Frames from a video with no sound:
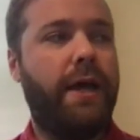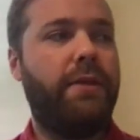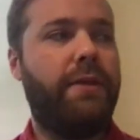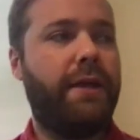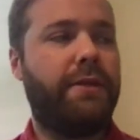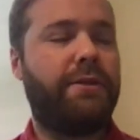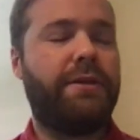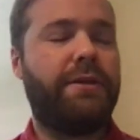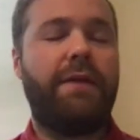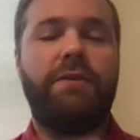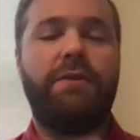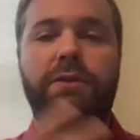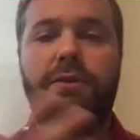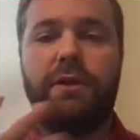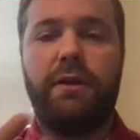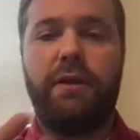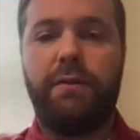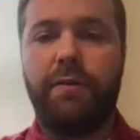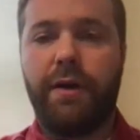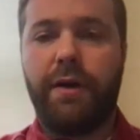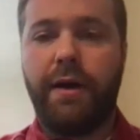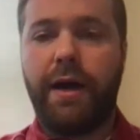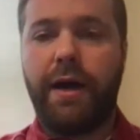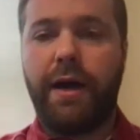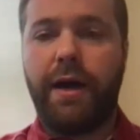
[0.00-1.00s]
that's obviously
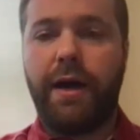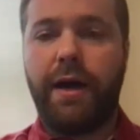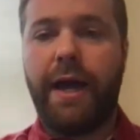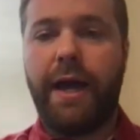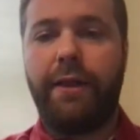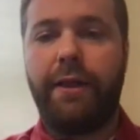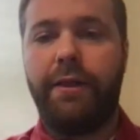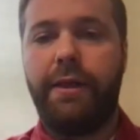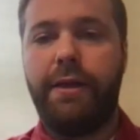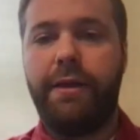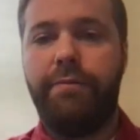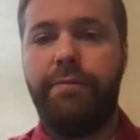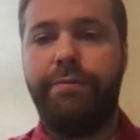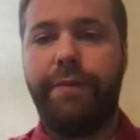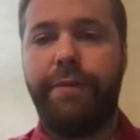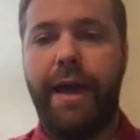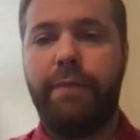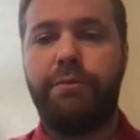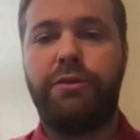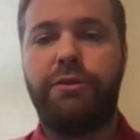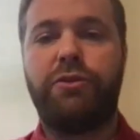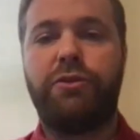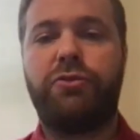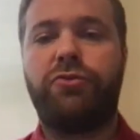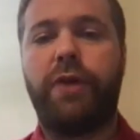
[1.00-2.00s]
a highly
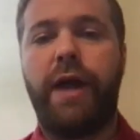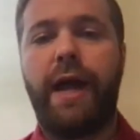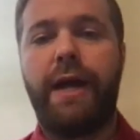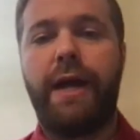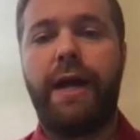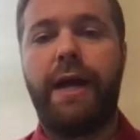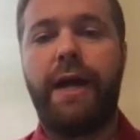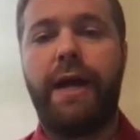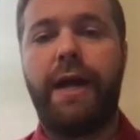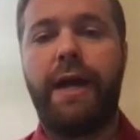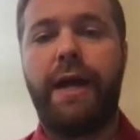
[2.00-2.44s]
abstracted